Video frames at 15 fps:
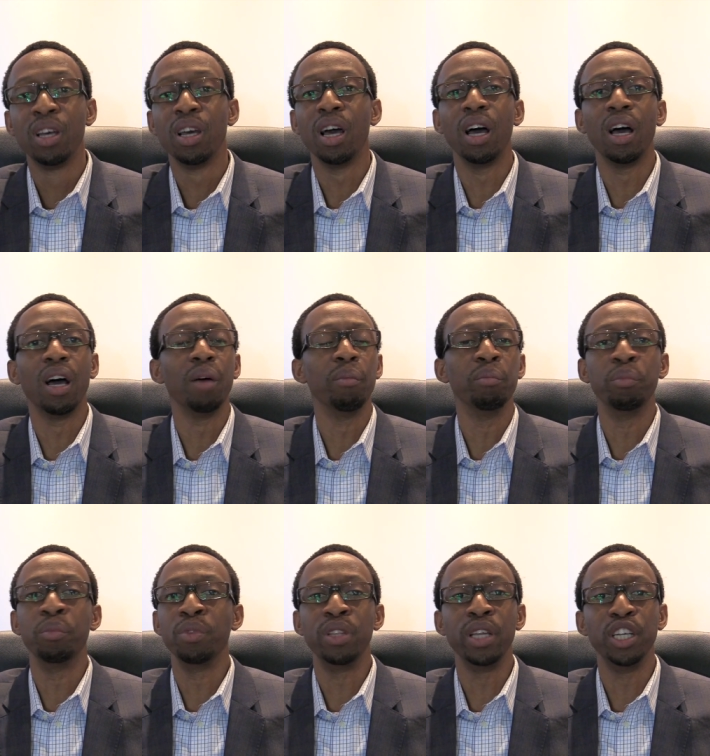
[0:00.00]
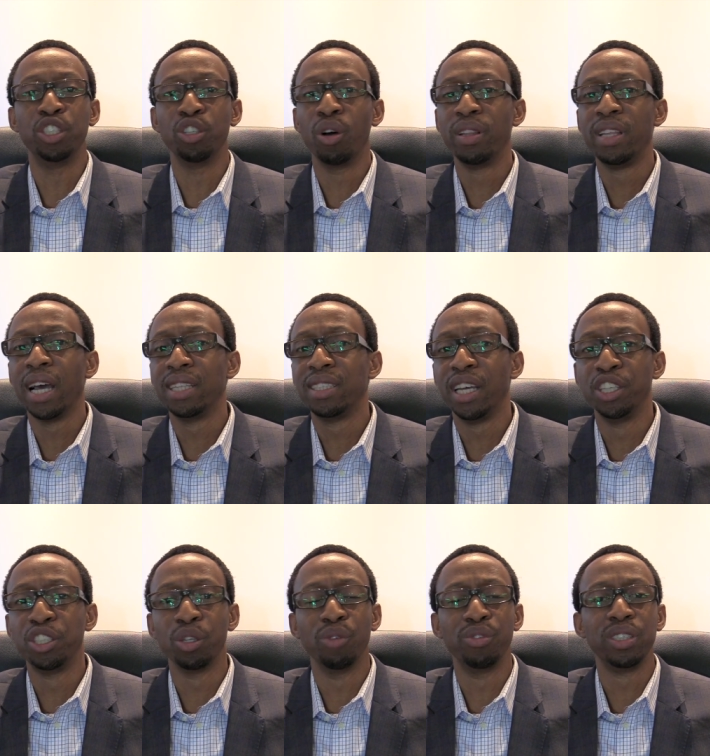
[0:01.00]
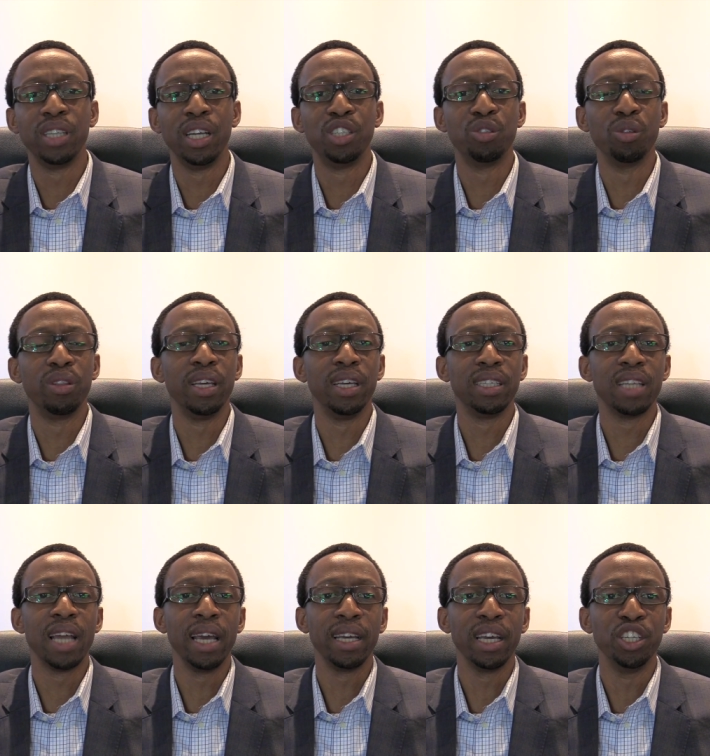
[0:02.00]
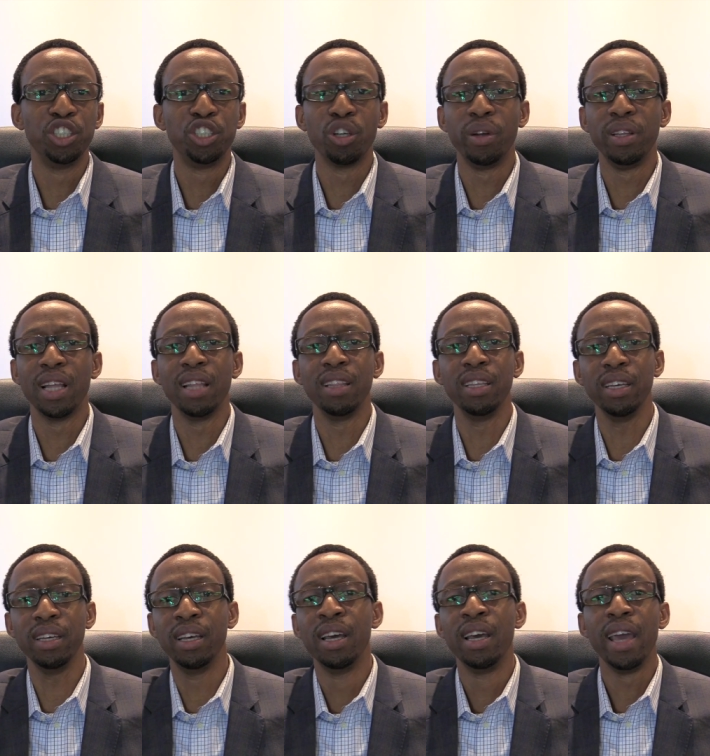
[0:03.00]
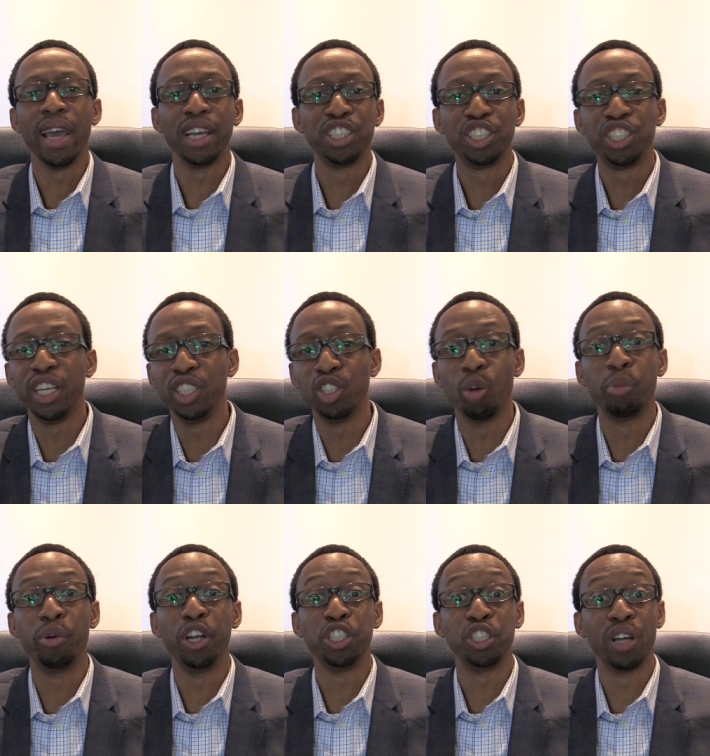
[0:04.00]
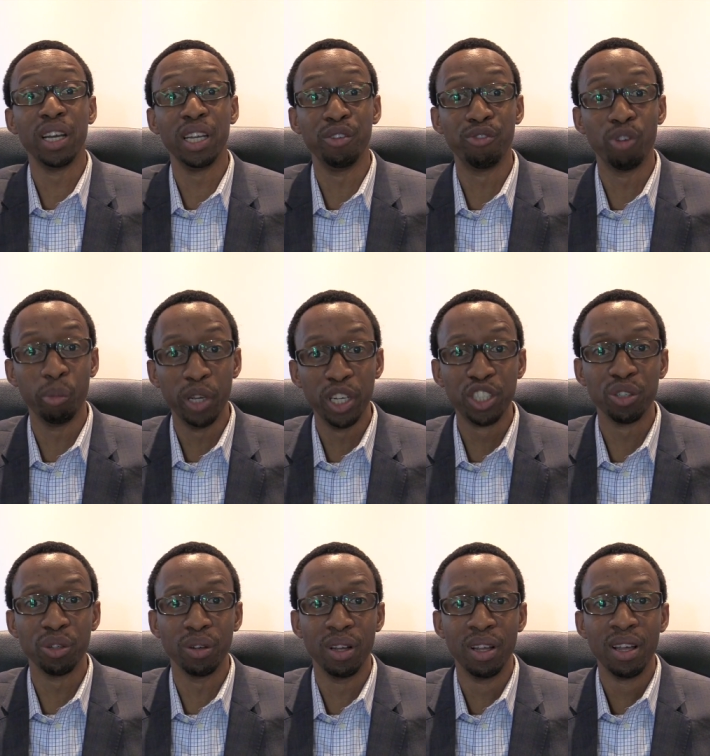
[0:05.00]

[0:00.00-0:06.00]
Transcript: Um, they draw the attention of states to things like ensuring that they exchange operational information